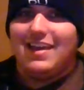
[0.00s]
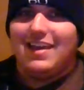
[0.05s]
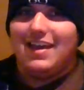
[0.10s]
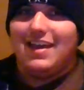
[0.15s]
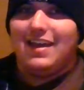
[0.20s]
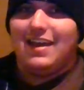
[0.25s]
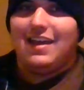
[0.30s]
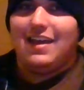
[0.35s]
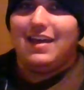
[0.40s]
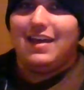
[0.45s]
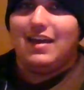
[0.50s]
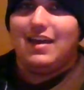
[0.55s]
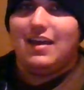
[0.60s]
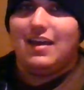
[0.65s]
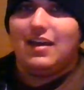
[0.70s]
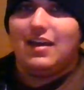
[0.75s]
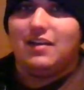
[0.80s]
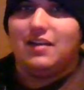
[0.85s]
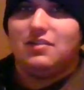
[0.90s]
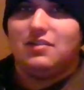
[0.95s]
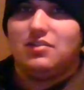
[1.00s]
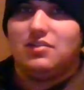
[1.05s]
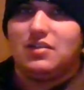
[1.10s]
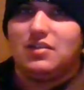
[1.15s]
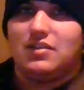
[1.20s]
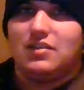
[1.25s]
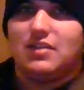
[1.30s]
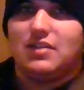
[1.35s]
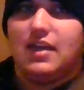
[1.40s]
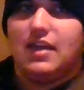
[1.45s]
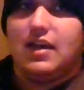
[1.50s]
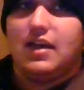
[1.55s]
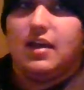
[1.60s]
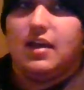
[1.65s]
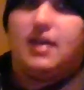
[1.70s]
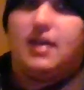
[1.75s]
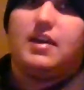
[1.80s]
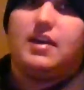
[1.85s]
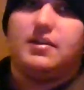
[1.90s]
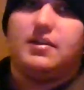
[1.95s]
and just say,
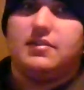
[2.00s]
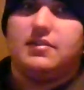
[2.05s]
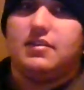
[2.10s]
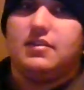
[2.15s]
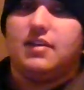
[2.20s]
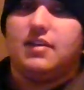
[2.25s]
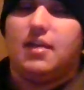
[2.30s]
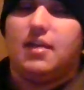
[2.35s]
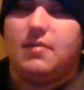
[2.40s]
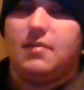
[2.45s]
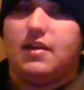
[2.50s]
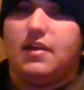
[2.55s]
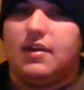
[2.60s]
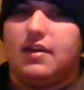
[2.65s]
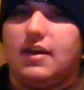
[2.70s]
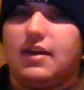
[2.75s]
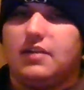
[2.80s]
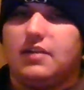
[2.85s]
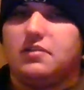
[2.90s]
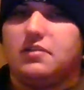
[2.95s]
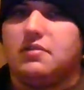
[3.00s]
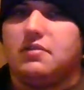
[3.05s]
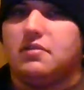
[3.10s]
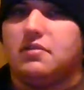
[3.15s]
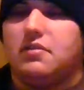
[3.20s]
hey, I didn't see the game, I didn't catch it.